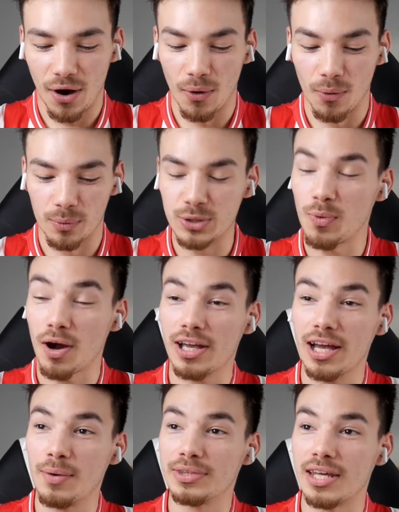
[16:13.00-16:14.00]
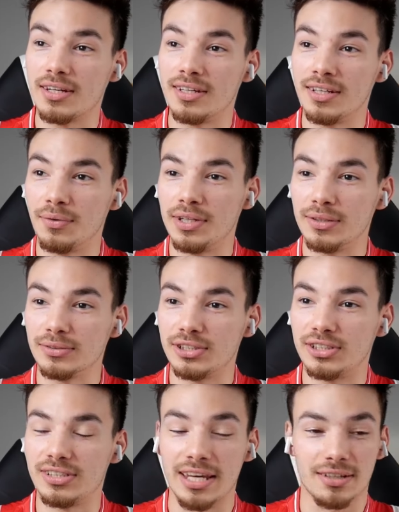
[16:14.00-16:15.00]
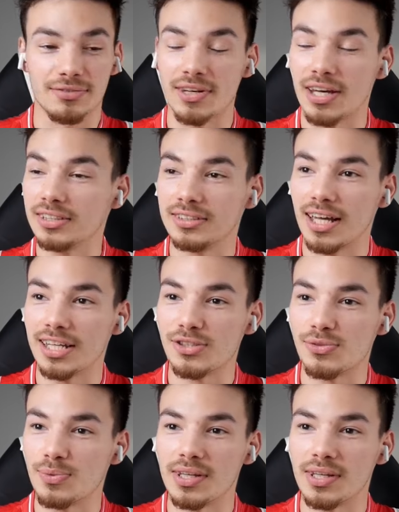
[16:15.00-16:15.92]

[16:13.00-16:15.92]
Oh, when you walk out with that nil-nil stink fest, that's